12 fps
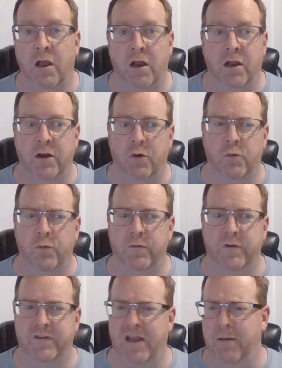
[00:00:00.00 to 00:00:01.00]
You know,
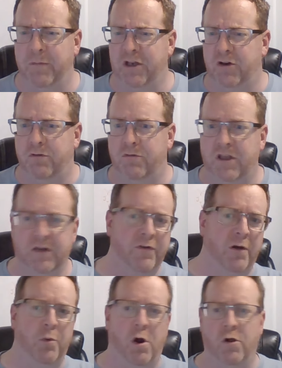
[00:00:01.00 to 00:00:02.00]
does that mean you give
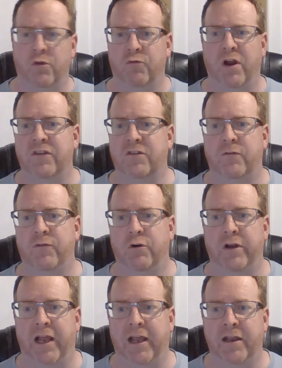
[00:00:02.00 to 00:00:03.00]
up all the rest of your
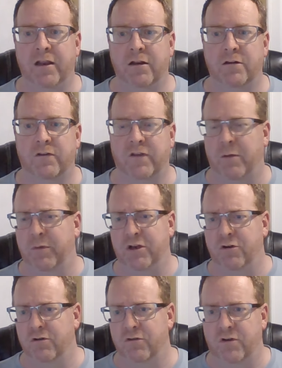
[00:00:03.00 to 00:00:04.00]
day? Does that mean
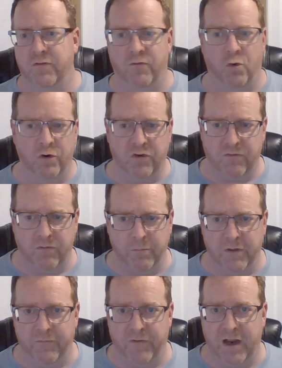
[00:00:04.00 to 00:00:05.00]
you're divorced from
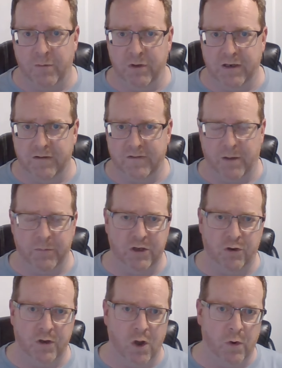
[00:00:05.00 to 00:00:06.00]
the family? Does that mean
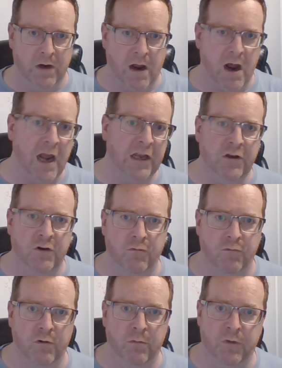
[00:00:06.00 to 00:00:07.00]
you go and hide in your room the